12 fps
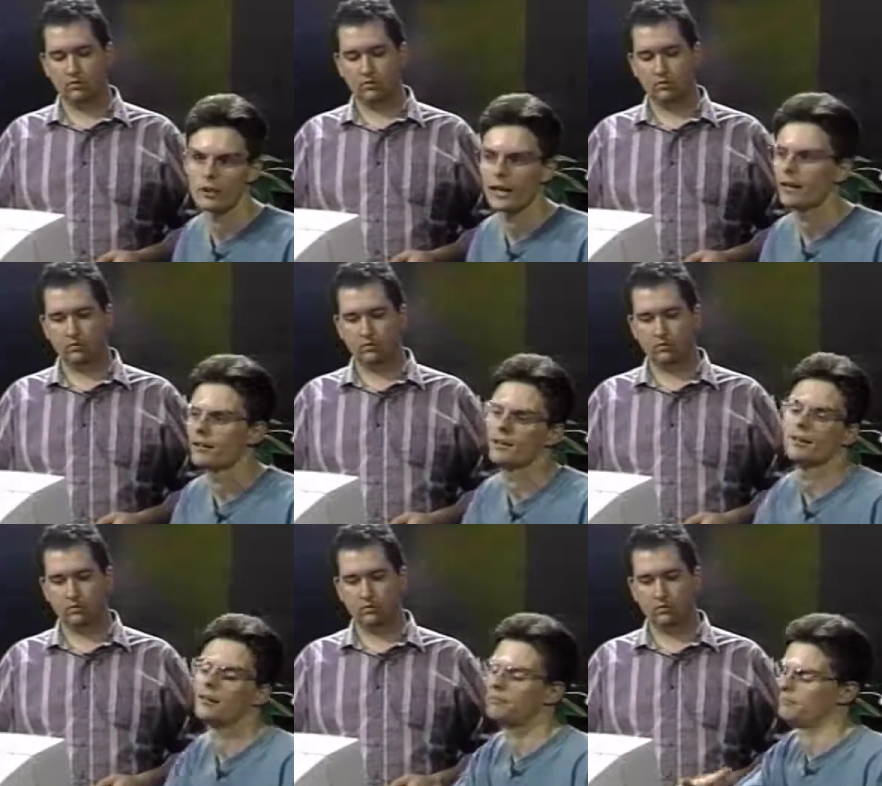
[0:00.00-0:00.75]
Speaker 1: Day,
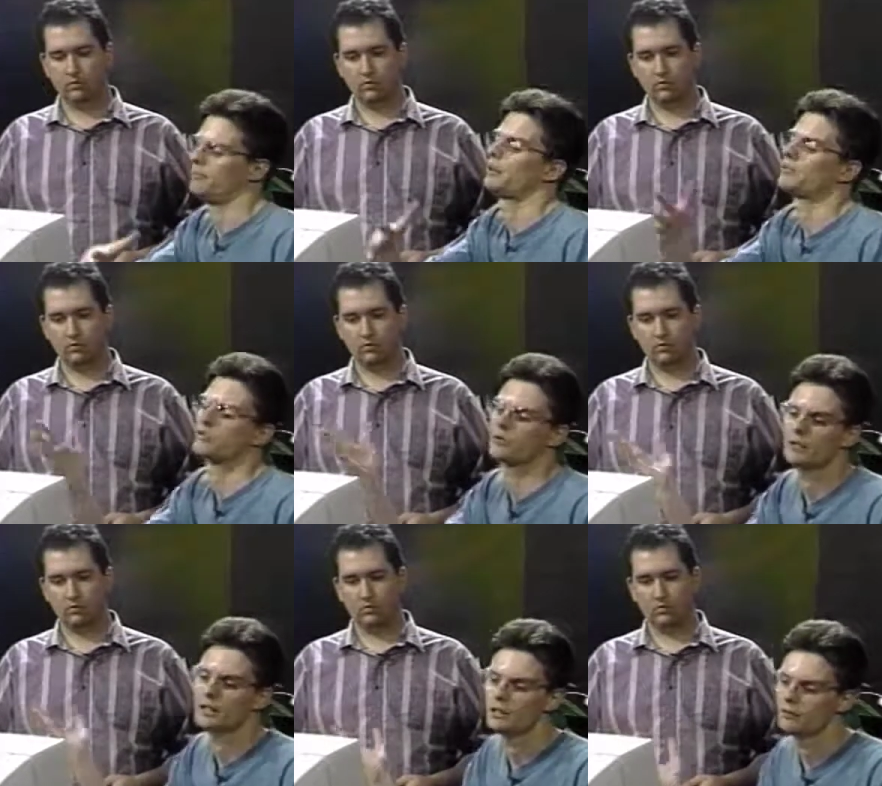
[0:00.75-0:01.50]
uh, a
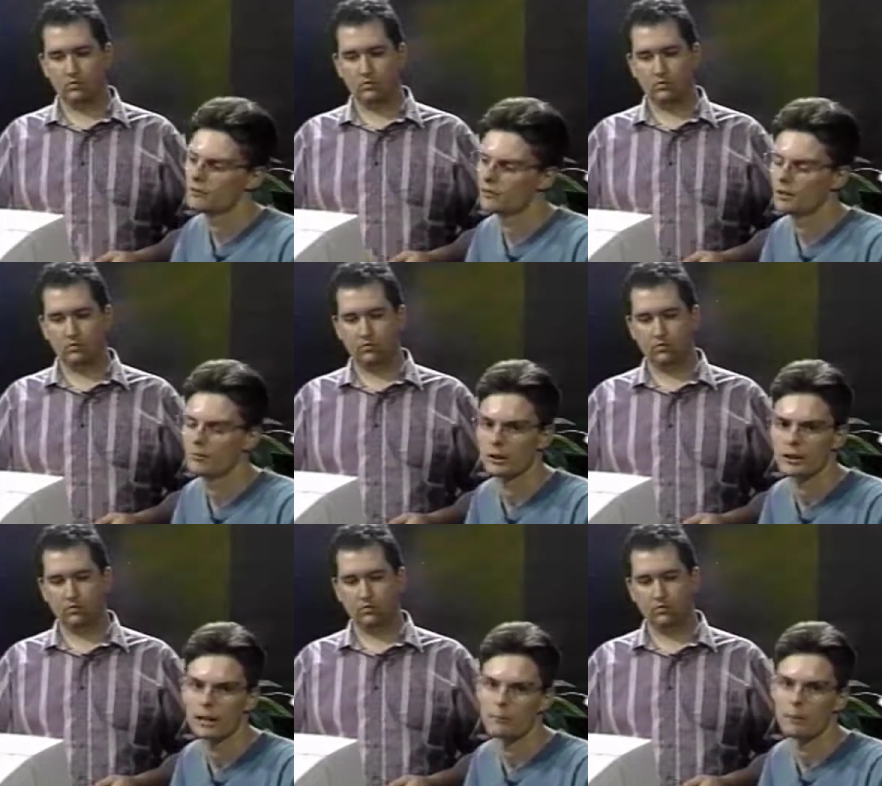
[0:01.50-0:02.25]
screen
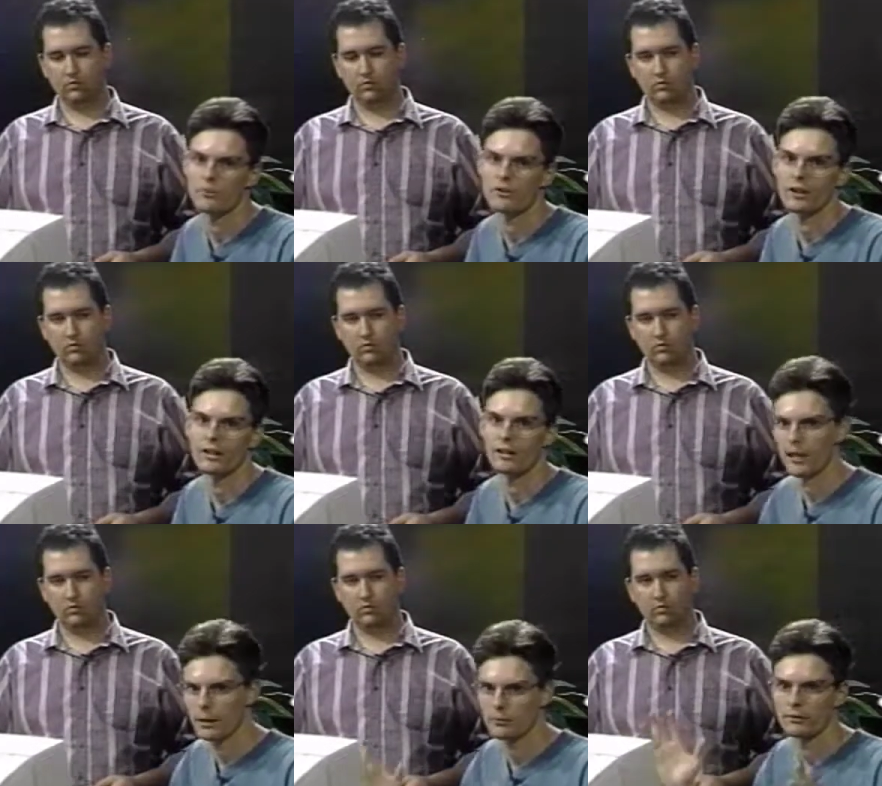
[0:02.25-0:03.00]
would come up
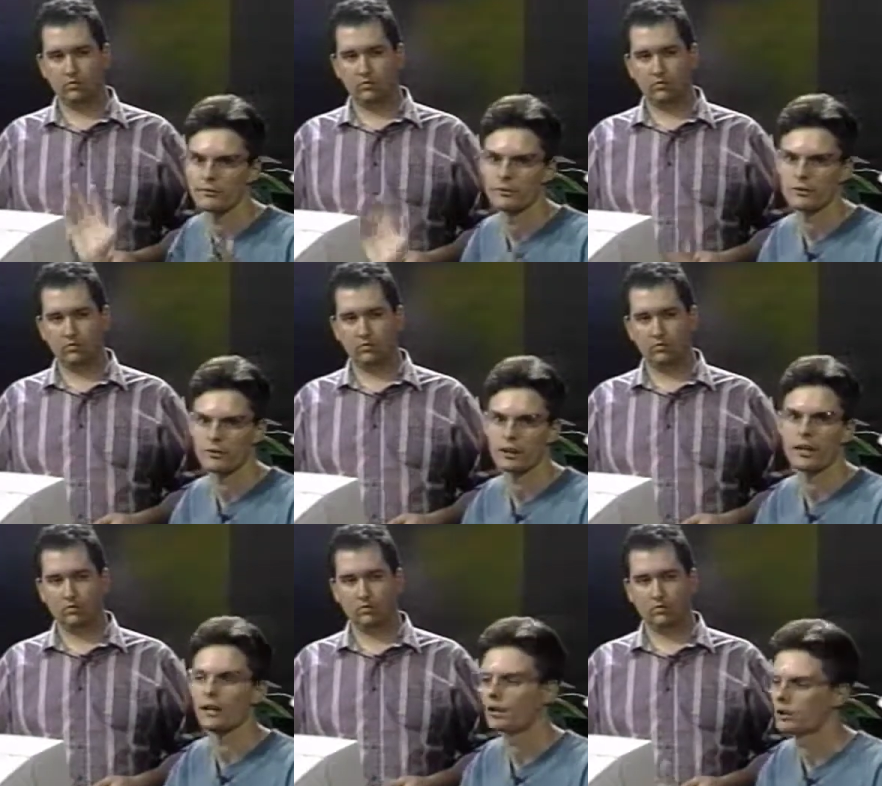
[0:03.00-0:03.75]
saying April Fool's
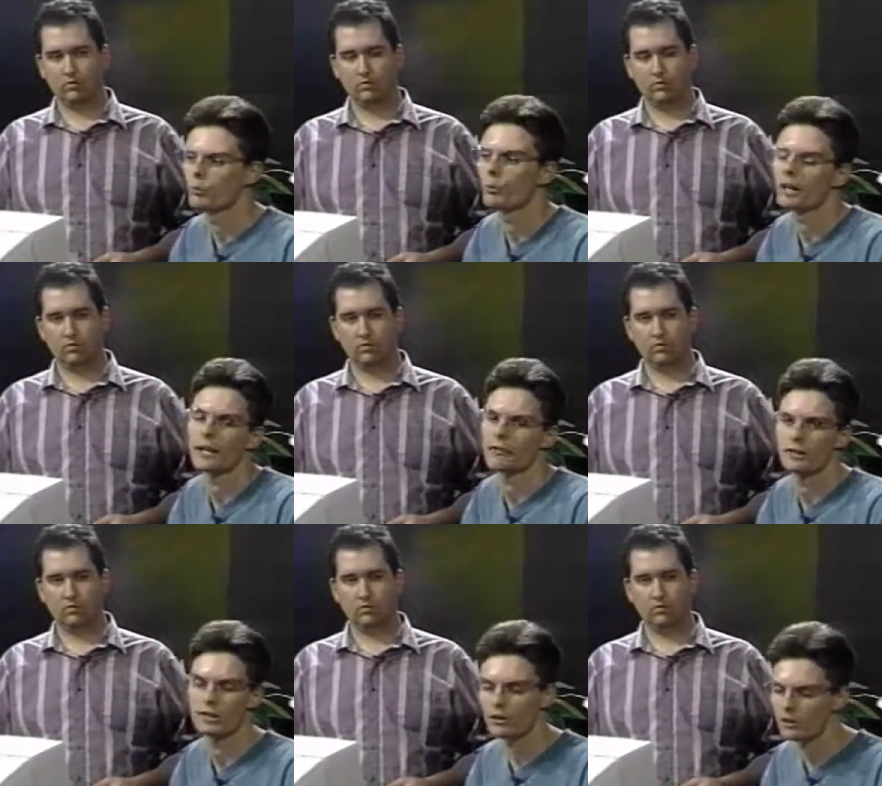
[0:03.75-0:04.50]
Day or
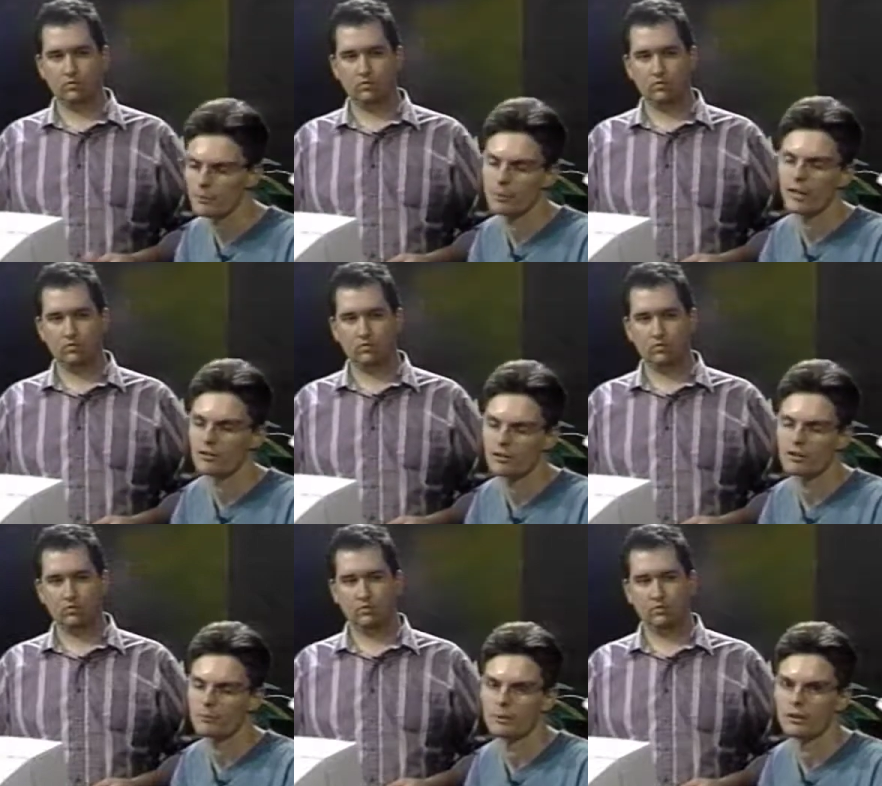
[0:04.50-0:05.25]
whatever. It all depends
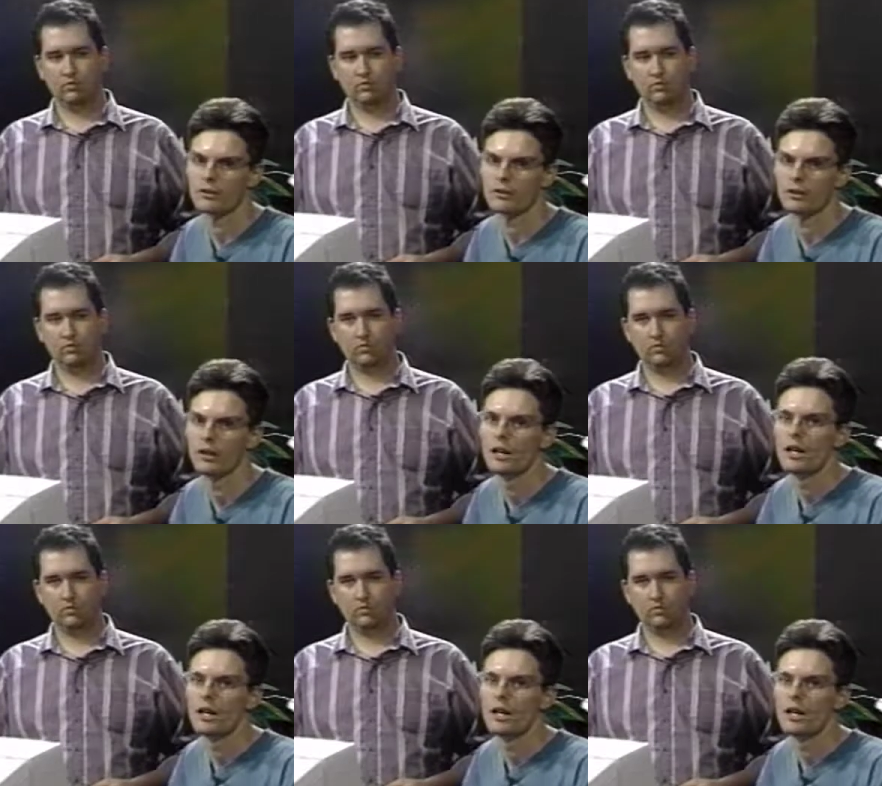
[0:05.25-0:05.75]
on the person.